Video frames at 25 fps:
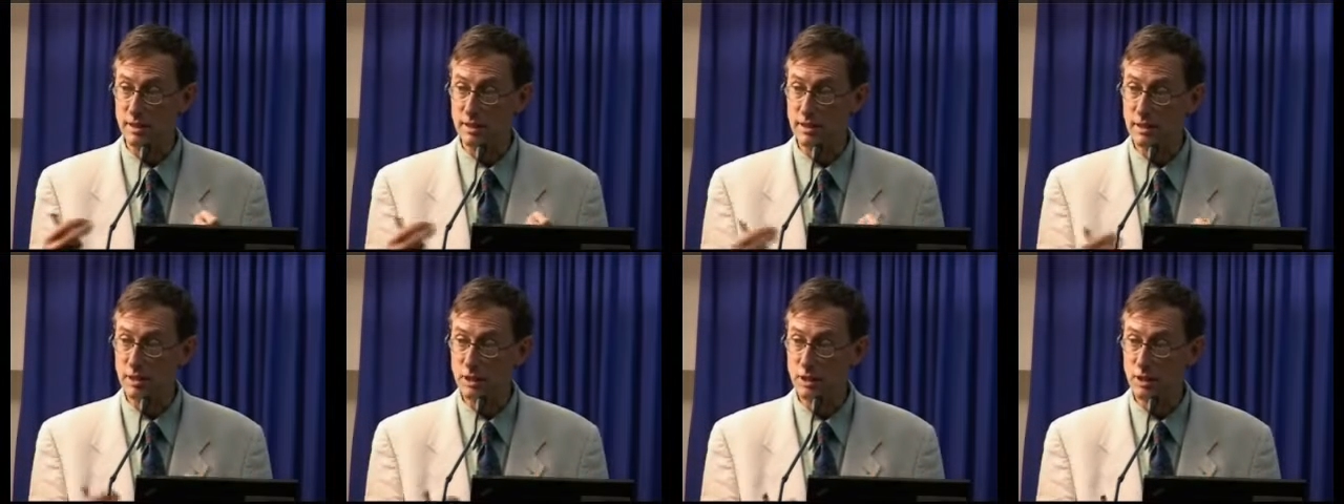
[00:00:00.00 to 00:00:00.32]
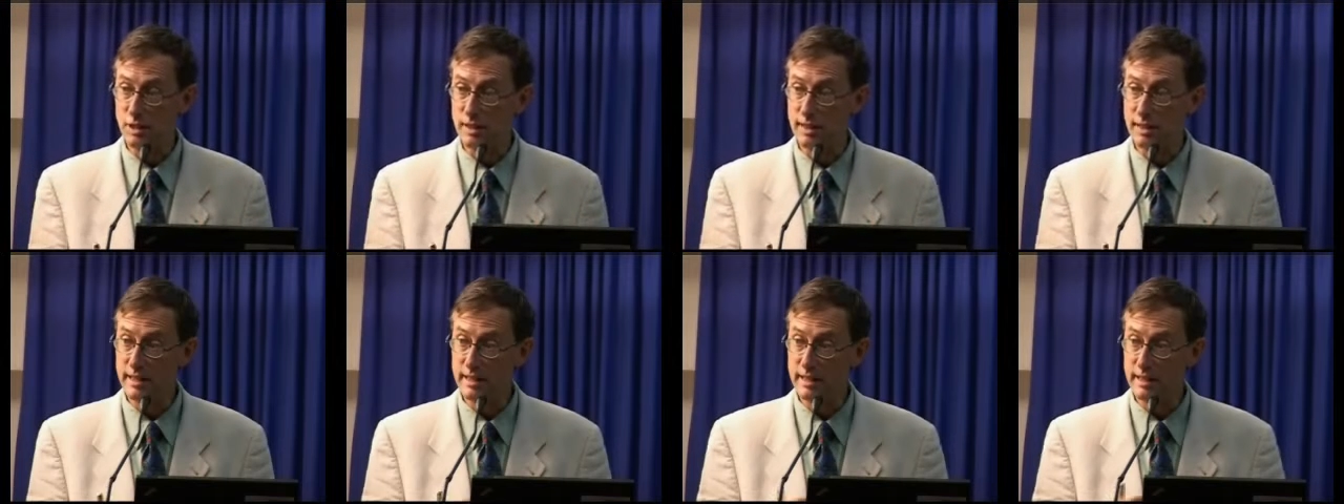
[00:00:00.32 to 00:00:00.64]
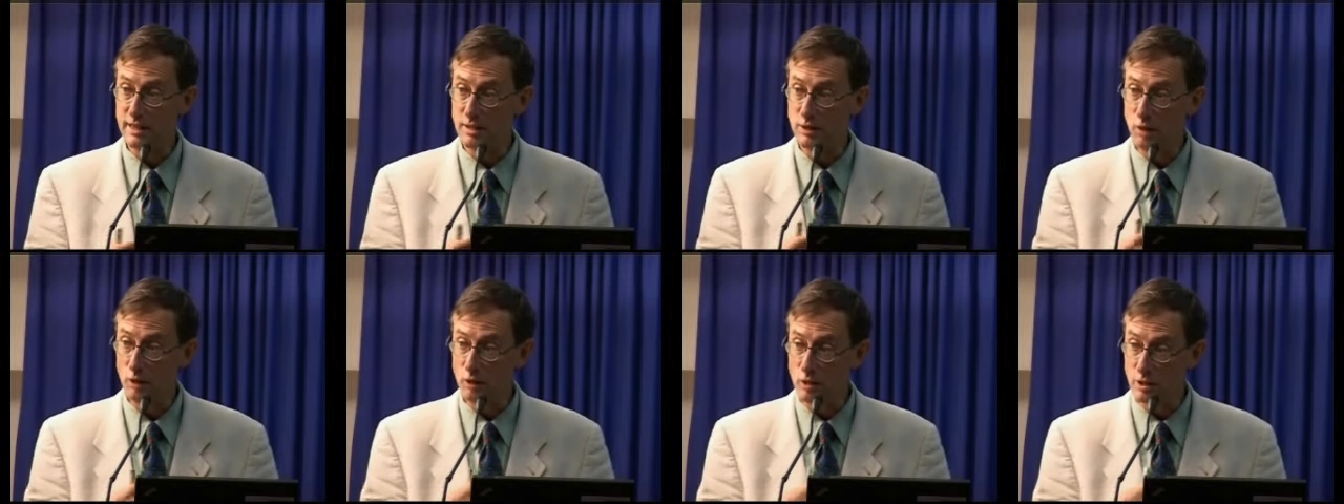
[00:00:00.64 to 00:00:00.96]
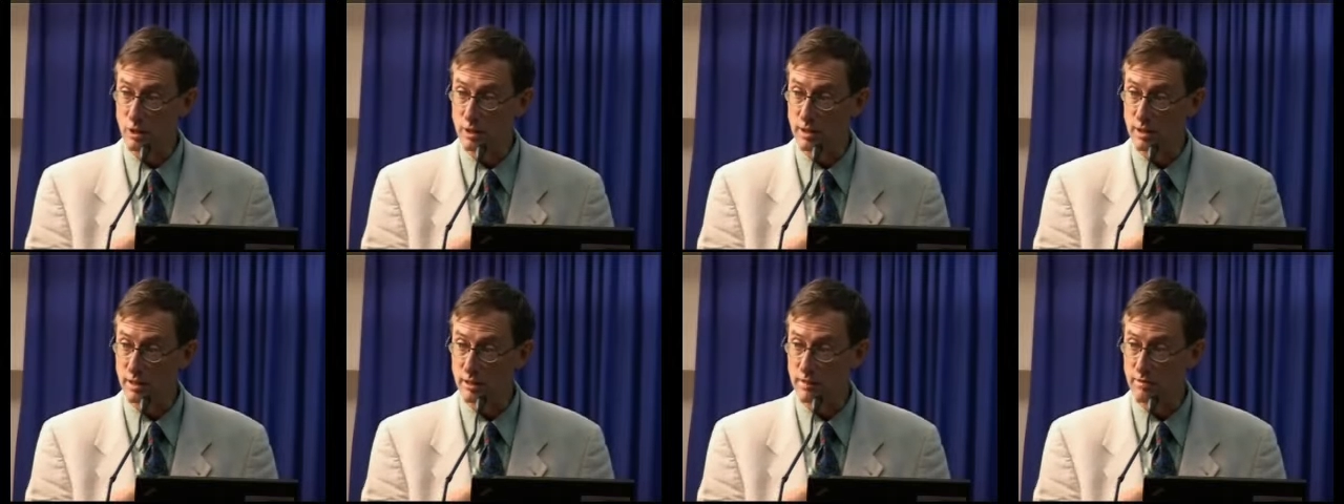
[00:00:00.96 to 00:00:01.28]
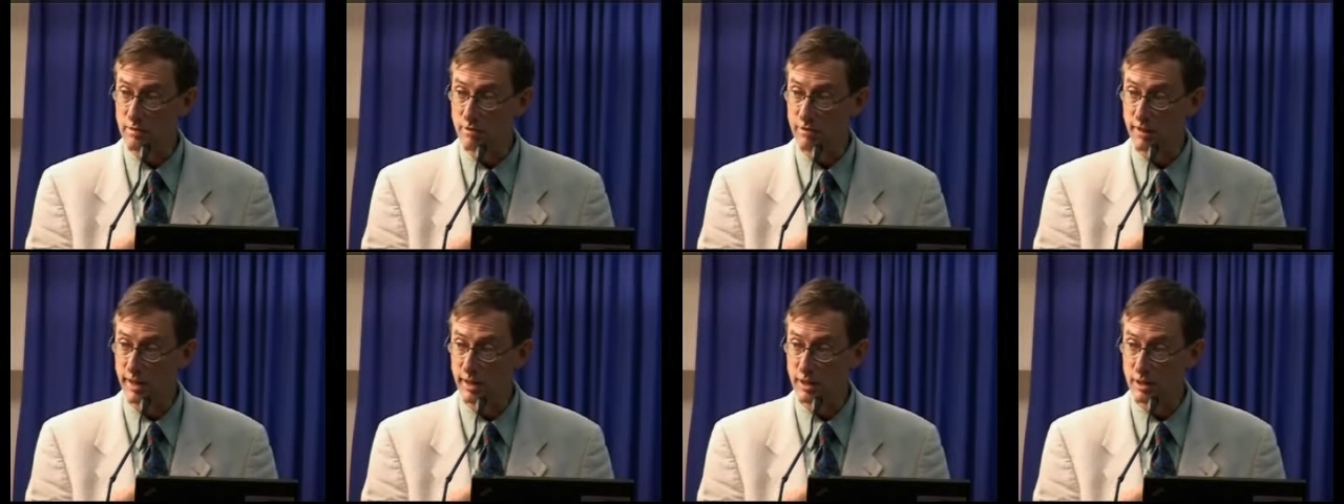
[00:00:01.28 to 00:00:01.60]
Initially an endogenous
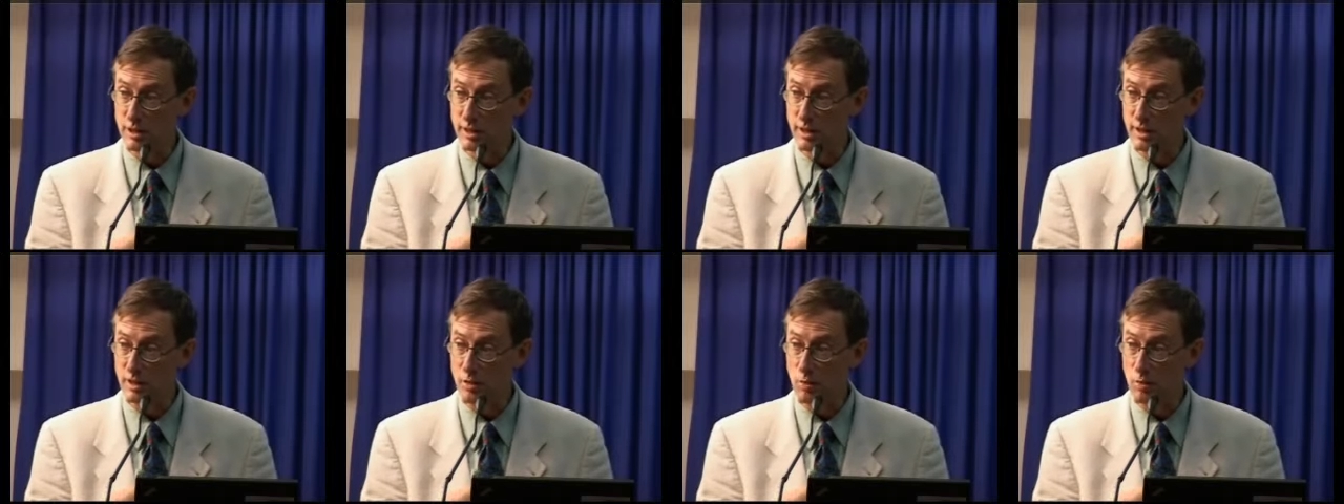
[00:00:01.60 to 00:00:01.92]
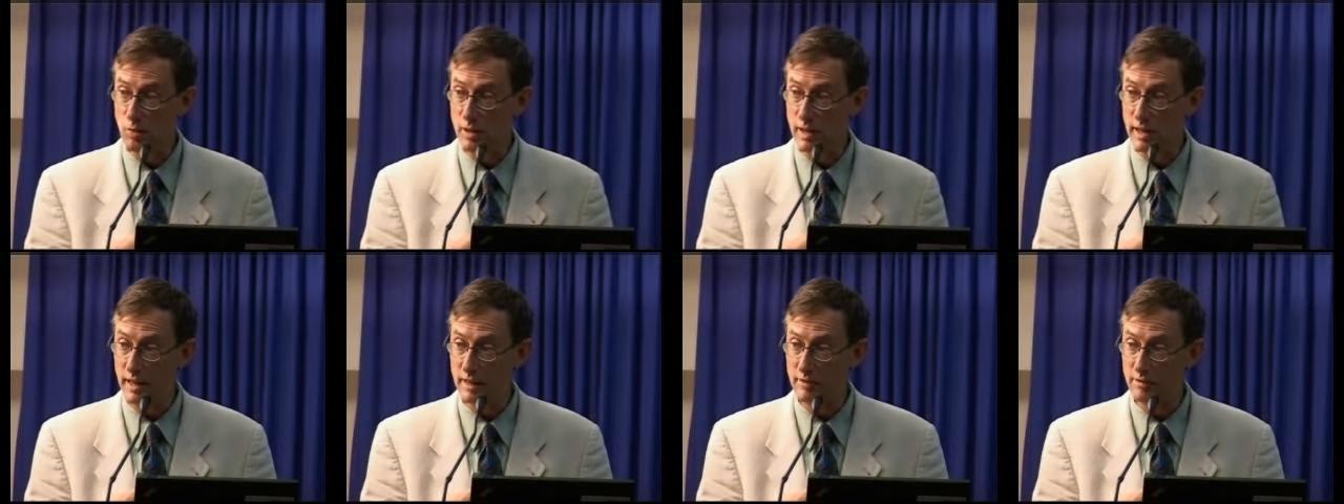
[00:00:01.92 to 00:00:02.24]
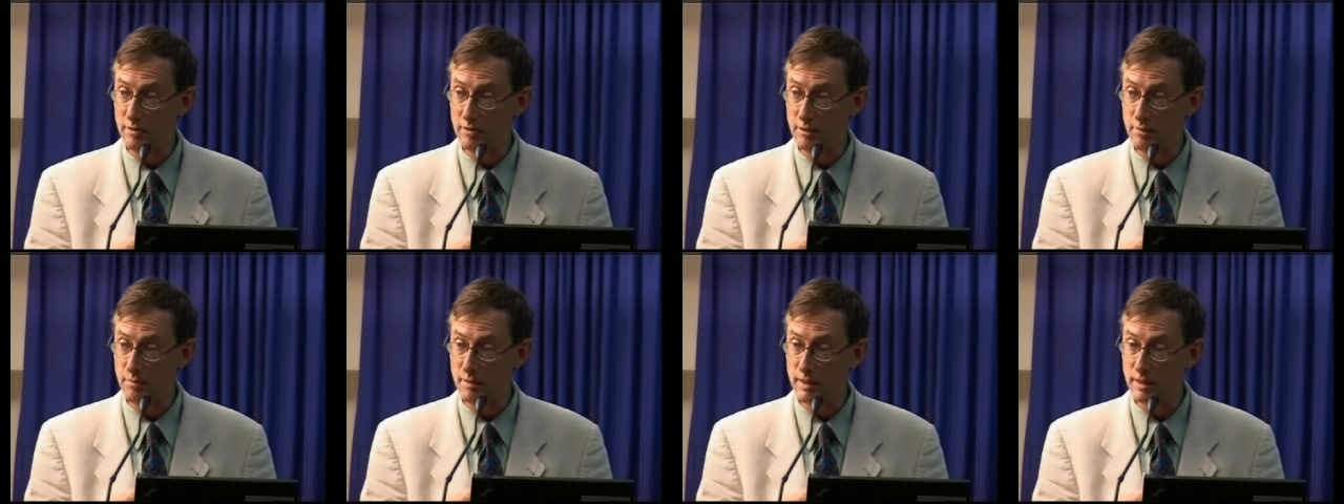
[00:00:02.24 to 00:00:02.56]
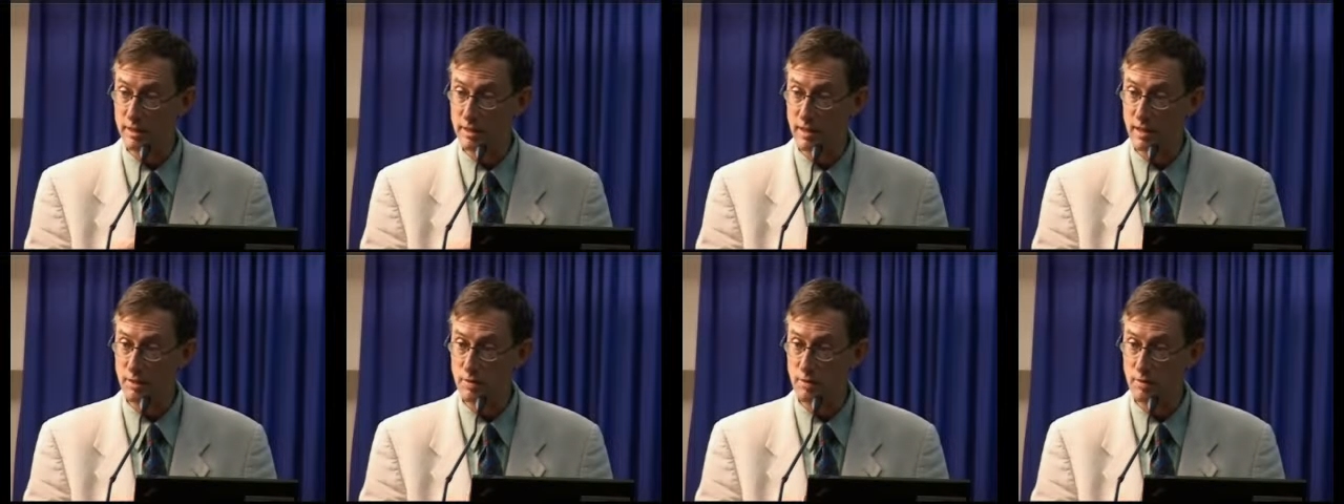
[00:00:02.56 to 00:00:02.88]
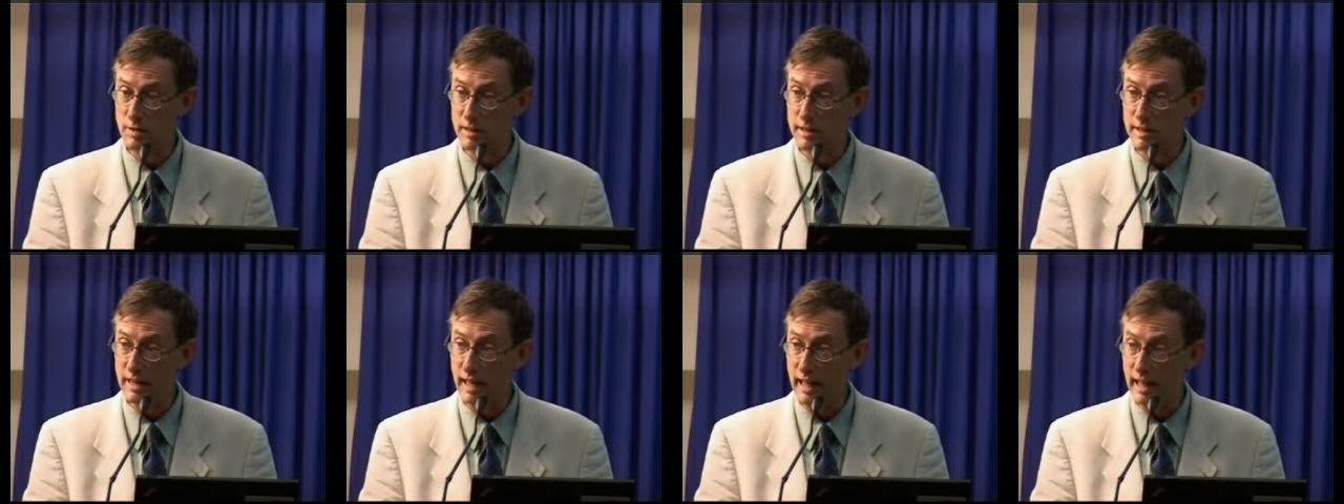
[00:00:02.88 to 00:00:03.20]
infection acquired from his
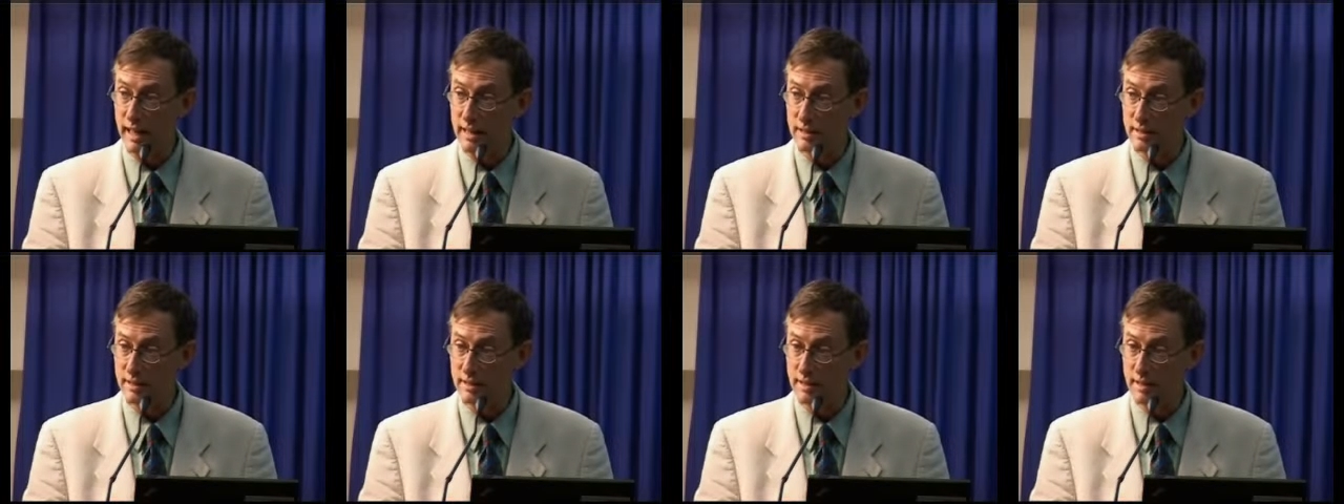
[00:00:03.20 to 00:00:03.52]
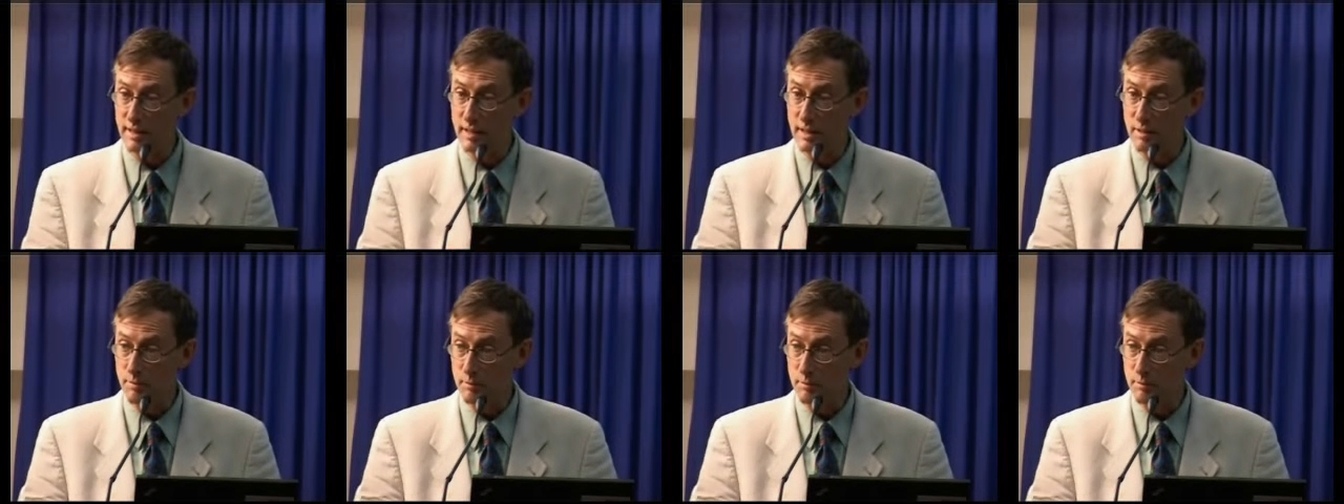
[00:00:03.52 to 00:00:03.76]
own gut